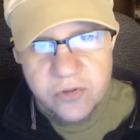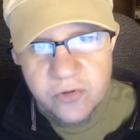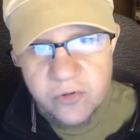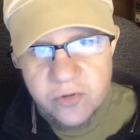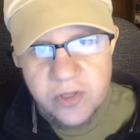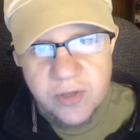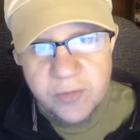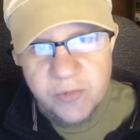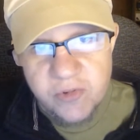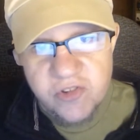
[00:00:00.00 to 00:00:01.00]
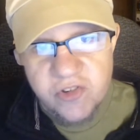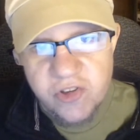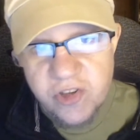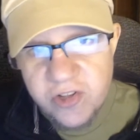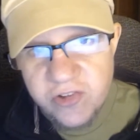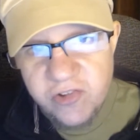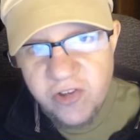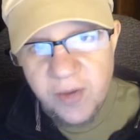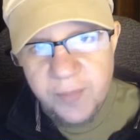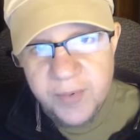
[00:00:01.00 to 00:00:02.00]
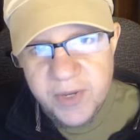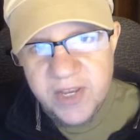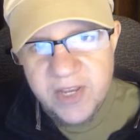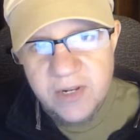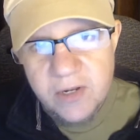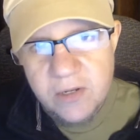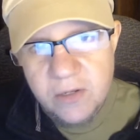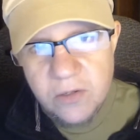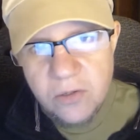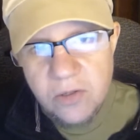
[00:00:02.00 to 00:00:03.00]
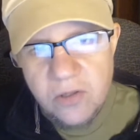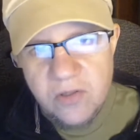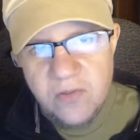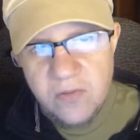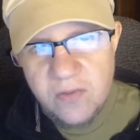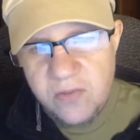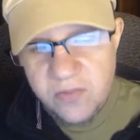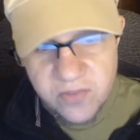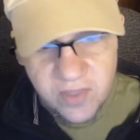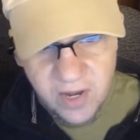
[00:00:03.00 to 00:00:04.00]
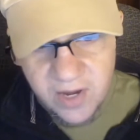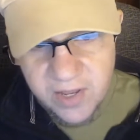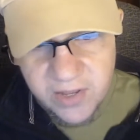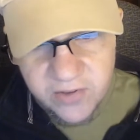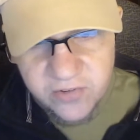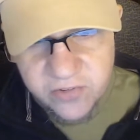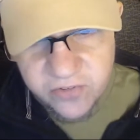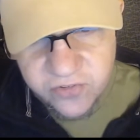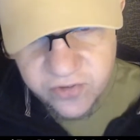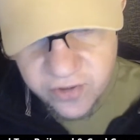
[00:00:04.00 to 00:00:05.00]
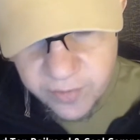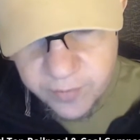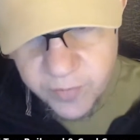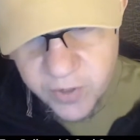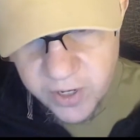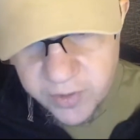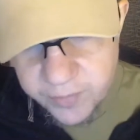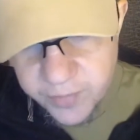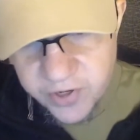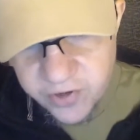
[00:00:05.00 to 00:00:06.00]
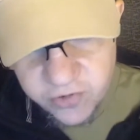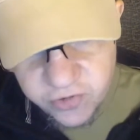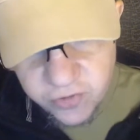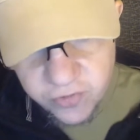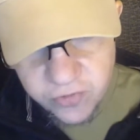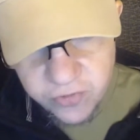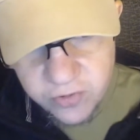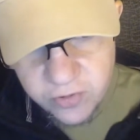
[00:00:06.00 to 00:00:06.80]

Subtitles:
to the machine shop kit that has some pictures.